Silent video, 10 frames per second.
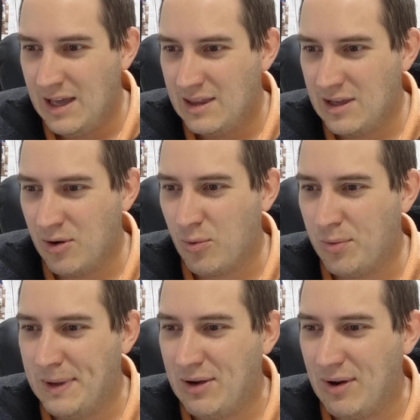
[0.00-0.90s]
There
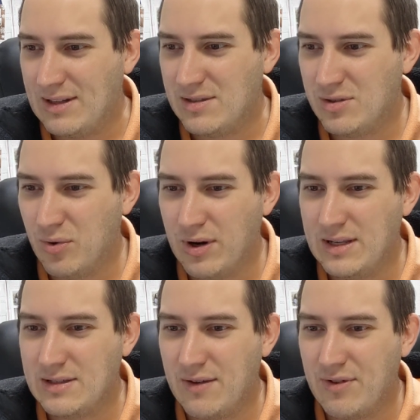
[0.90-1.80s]
will be great
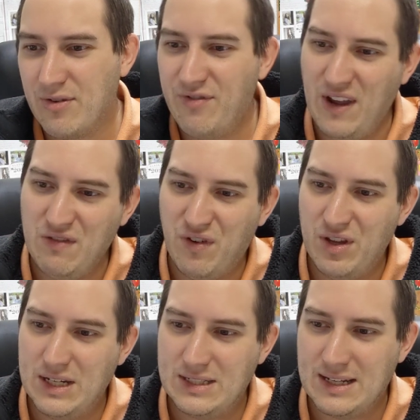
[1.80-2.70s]
stories of their
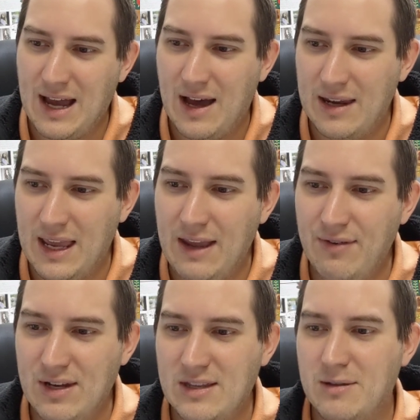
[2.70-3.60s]
faithfulness to God,
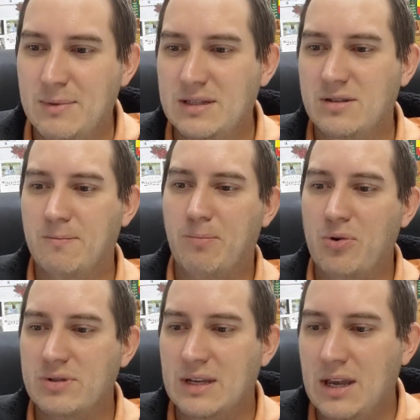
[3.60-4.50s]
even in the midst of
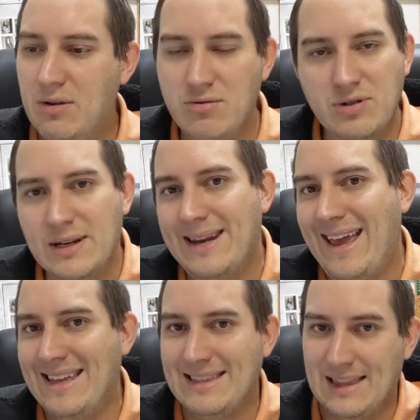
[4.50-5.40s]
persecution
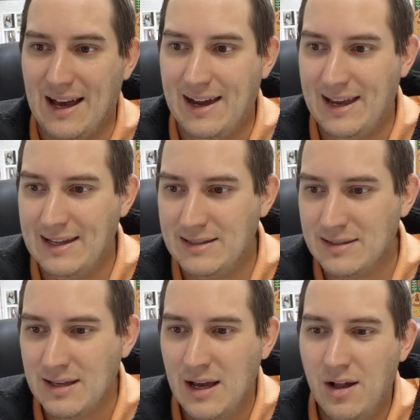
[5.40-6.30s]
and
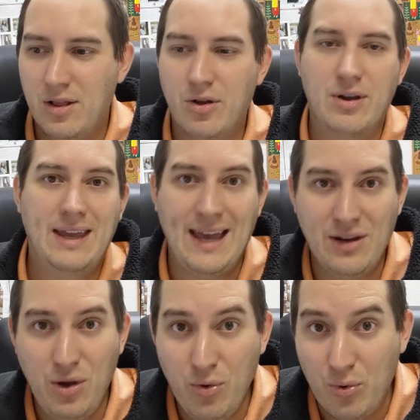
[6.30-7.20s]
lions. Looking at
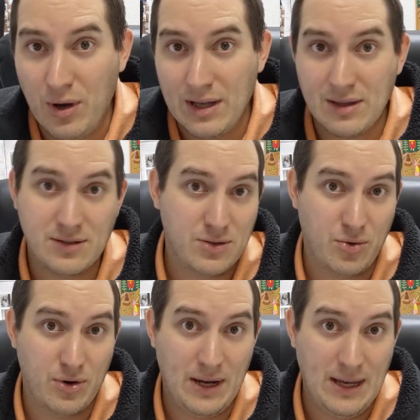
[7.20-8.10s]
you, the
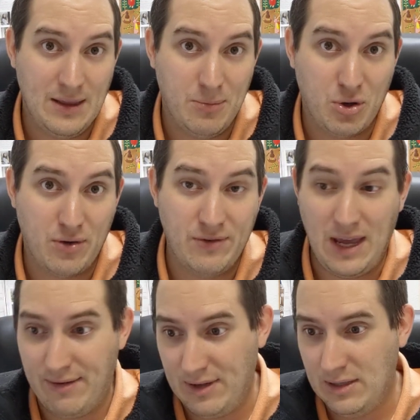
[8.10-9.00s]
story in the book of
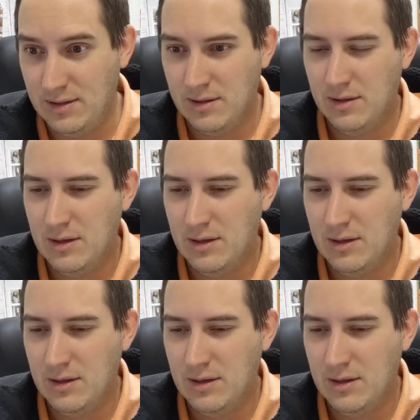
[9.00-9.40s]
David.